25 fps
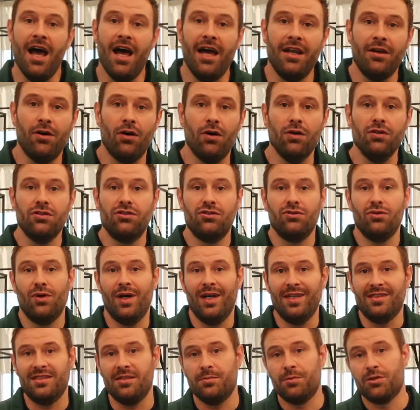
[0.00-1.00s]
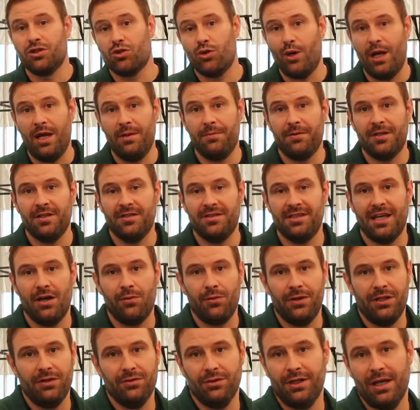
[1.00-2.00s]
and also a subscribe because
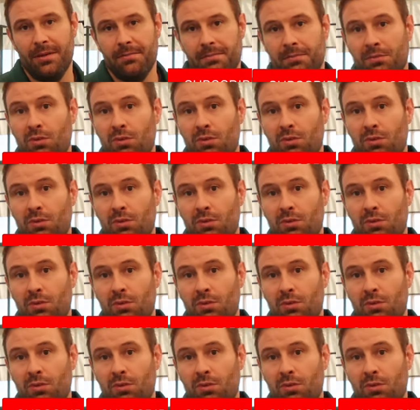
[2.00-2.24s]
that way you'll get